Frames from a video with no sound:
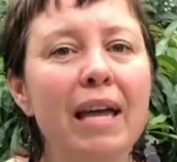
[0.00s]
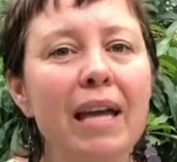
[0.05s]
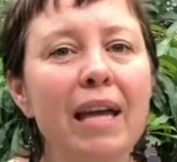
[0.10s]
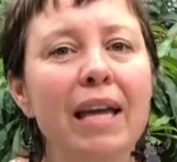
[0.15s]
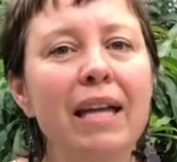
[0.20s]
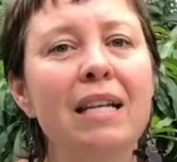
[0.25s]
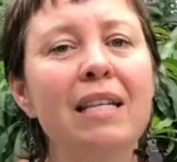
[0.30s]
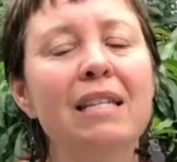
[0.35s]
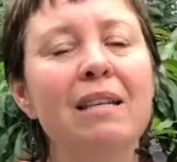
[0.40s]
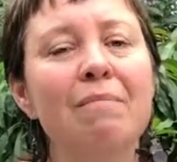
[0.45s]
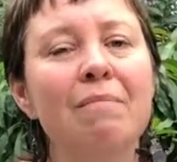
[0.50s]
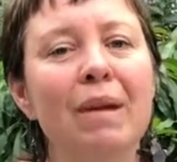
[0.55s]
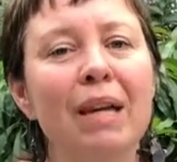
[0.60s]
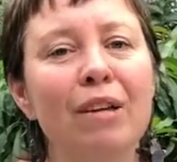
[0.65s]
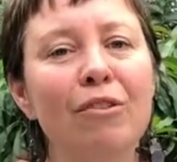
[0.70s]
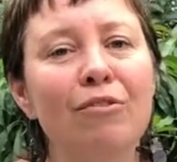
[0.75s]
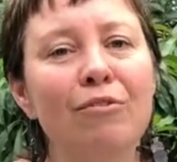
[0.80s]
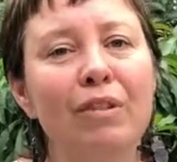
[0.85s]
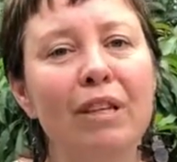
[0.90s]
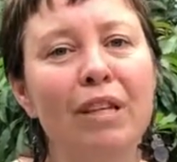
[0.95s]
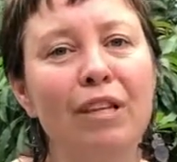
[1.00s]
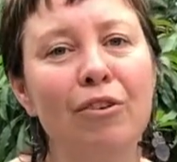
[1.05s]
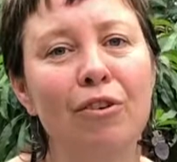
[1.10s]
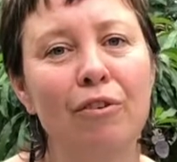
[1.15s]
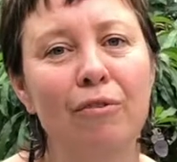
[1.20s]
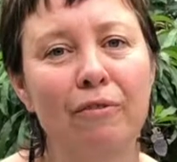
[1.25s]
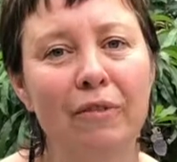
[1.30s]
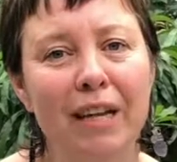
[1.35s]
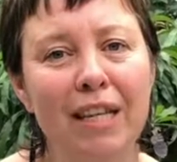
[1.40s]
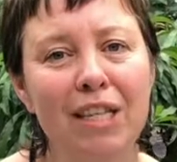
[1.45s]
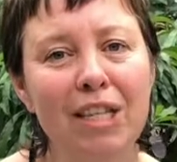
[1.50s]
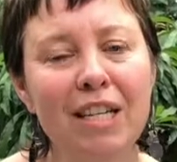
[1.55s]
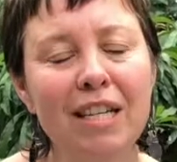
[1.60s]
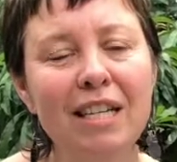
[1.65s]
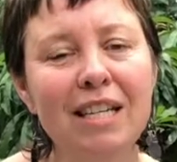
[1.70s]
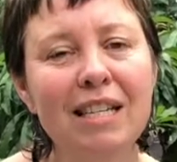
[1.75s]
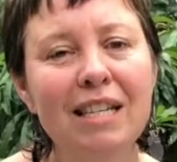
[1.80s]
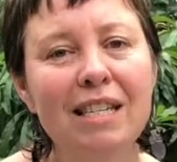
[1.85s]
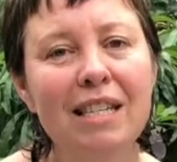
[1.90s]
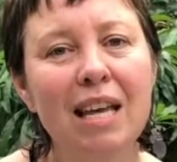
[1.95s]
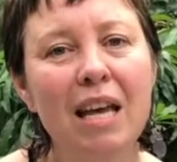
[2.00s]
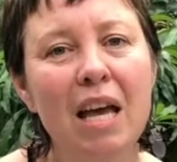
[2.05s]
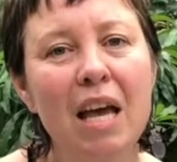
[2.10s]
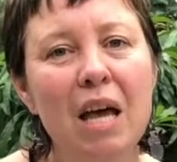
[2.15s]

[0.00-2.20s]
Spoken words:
intermingled in your veggies,